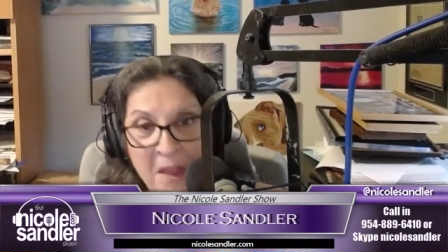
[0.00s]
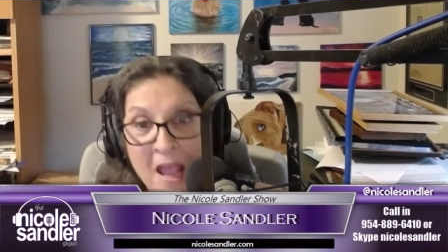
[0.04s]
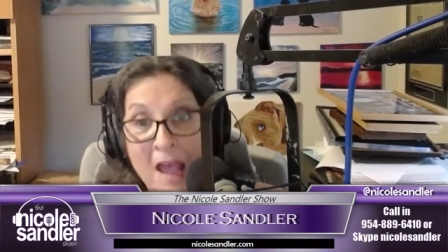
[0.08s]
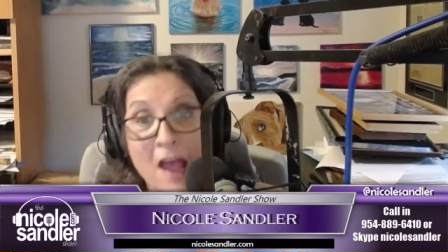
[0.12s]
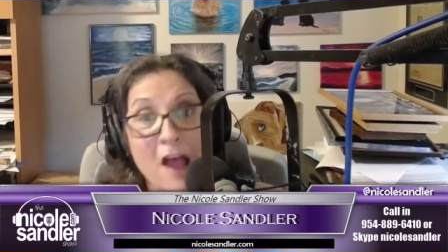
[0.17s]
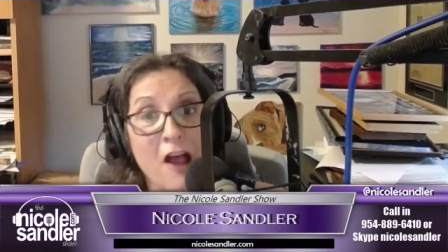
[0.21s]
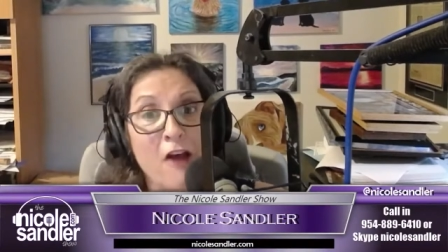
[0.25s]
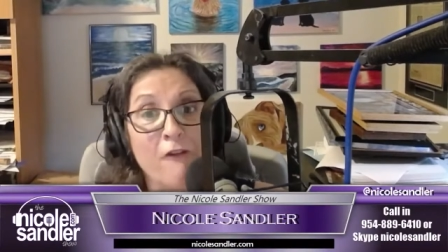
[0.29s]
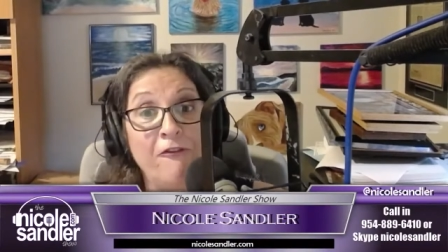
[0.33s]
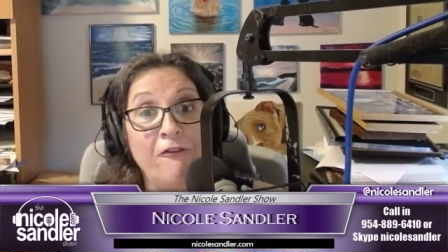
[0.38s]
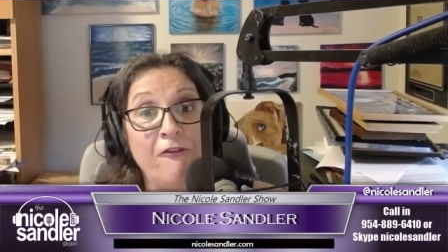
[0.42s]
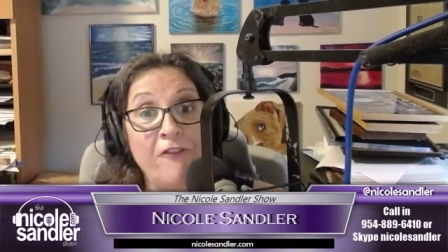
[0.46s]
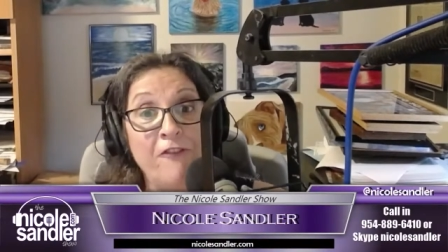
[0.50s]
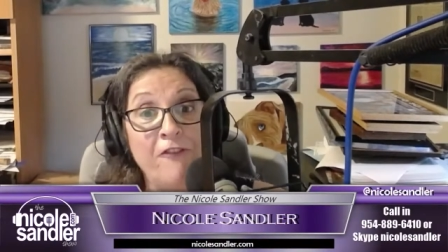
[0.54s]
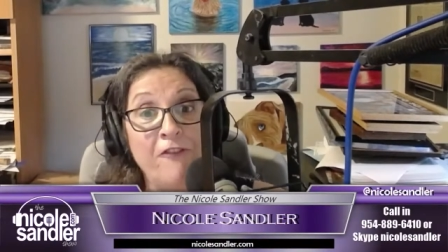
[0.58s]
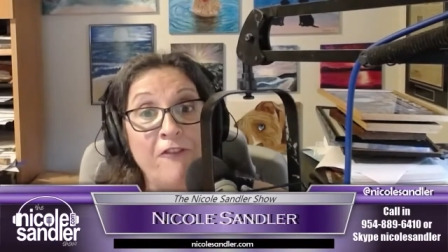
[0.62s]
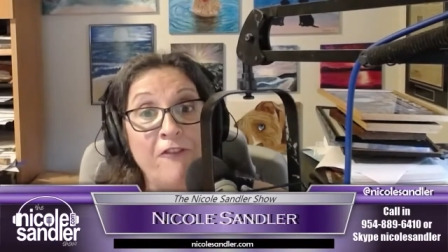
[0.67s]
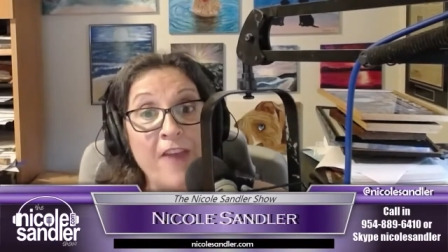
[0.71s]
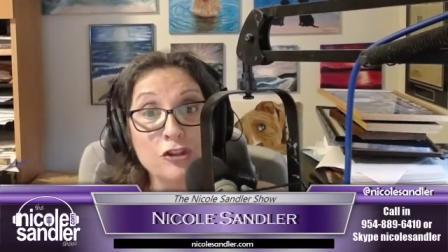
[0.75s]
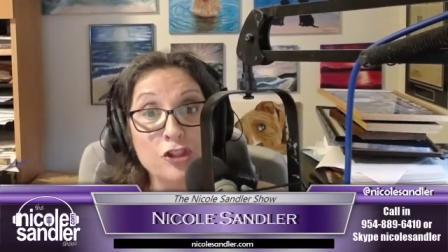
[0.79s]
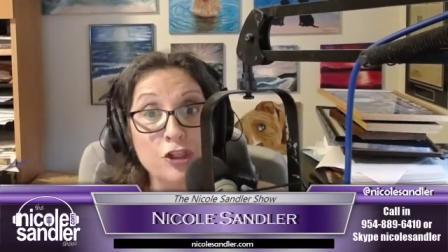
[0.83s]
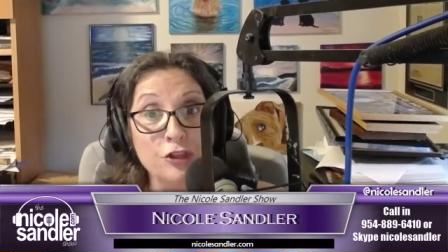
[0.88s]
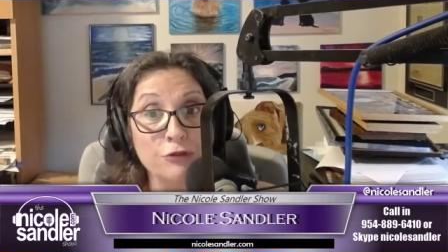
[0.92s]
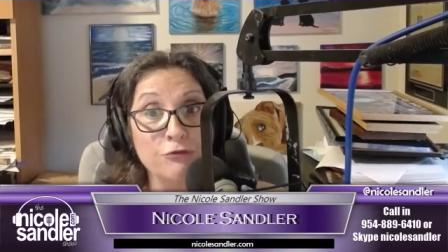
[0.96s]

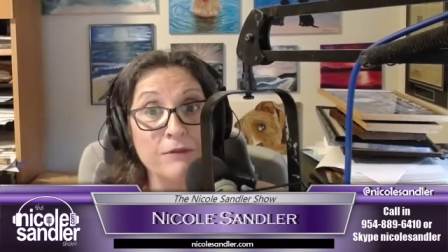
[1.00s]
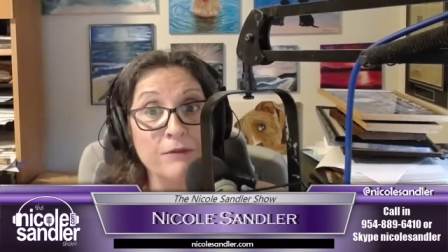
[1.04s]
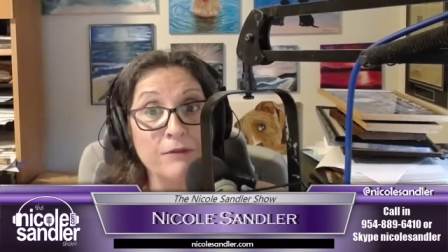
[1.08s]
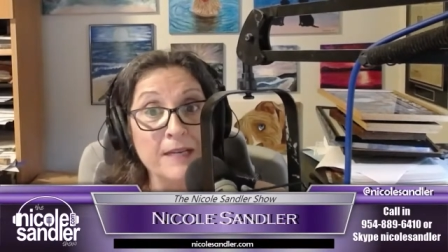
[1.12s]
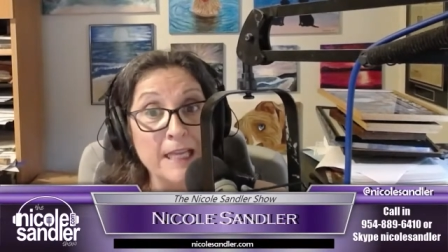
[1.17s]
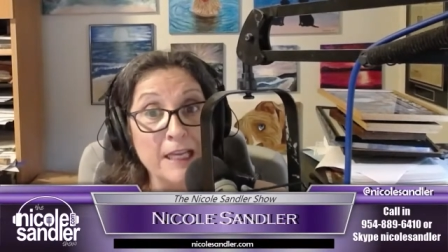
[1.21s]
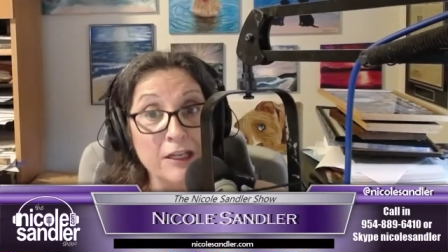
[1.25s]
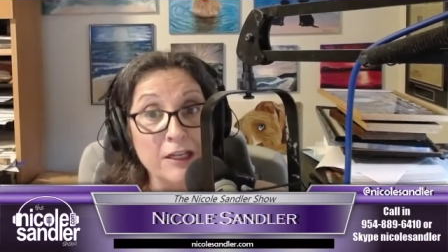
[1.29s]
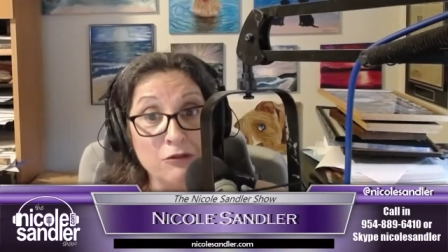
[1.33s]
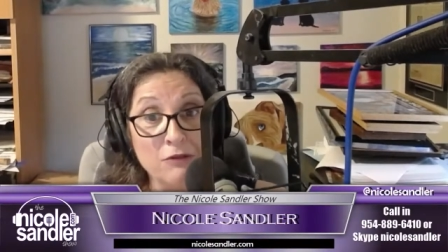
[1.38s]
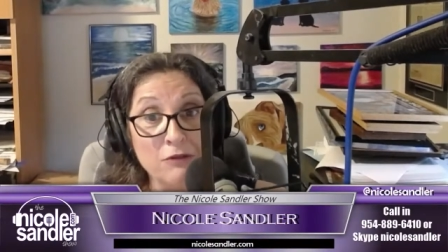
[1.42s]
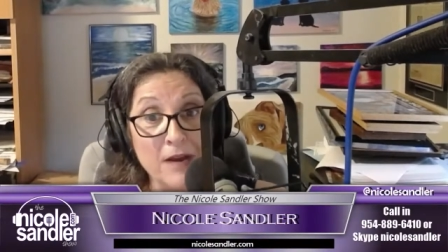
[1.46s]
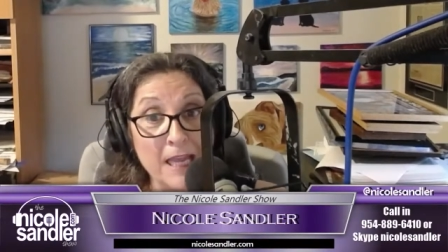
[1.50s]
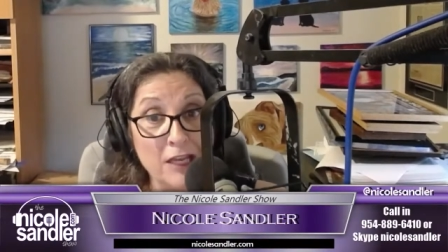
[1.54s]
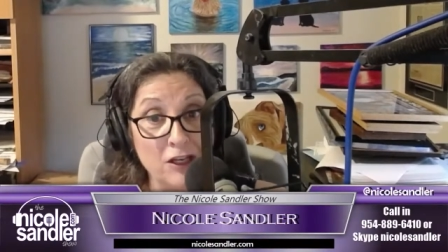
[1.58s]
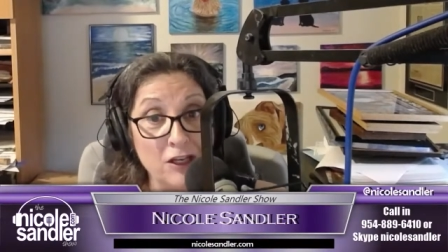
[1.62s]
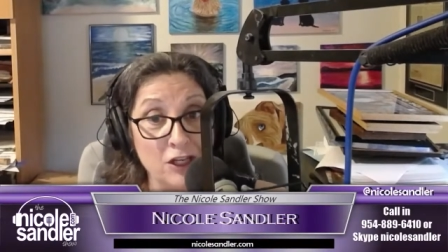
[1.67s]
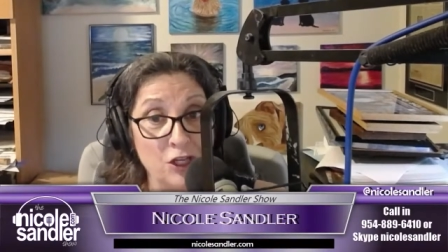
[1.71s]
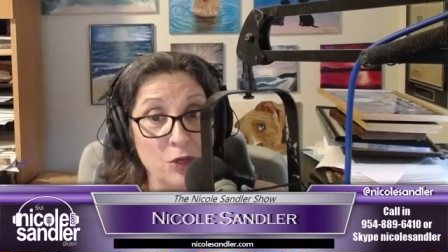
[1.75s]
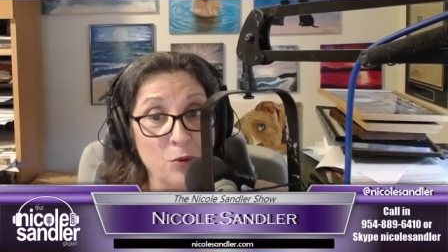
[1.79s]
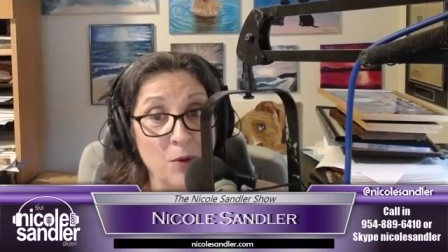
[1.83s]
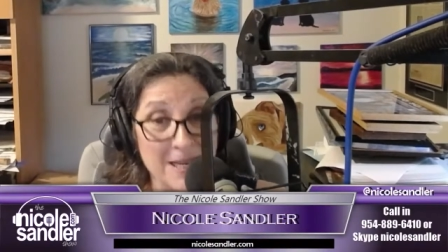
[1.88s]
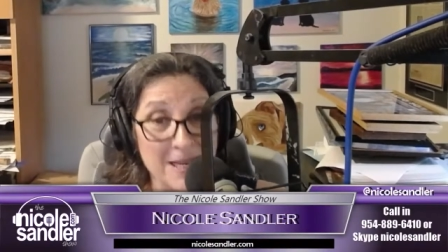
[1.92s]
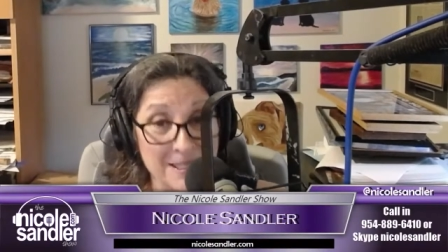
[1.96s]
Failed to reiterate
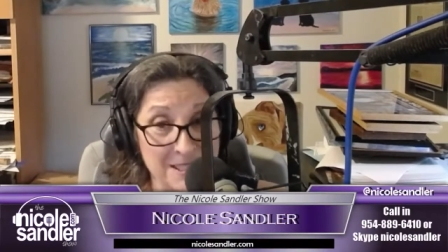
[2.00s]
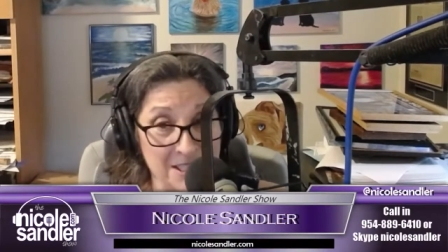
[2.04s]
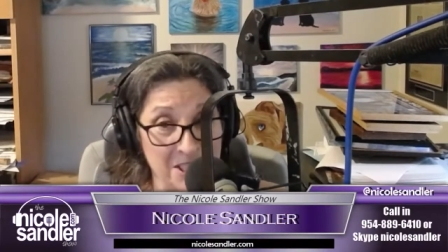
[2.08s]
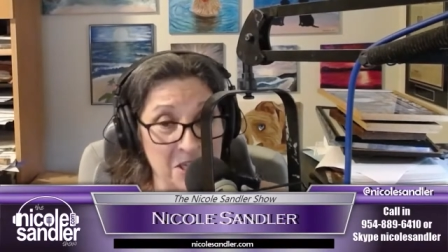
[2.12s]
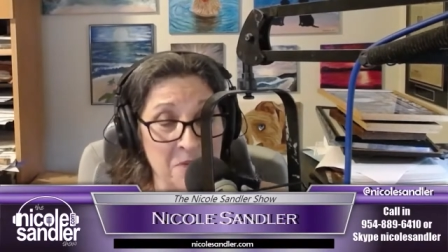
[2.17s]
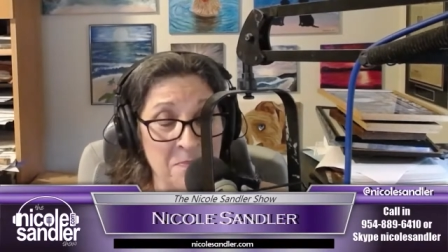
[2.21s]
U.S.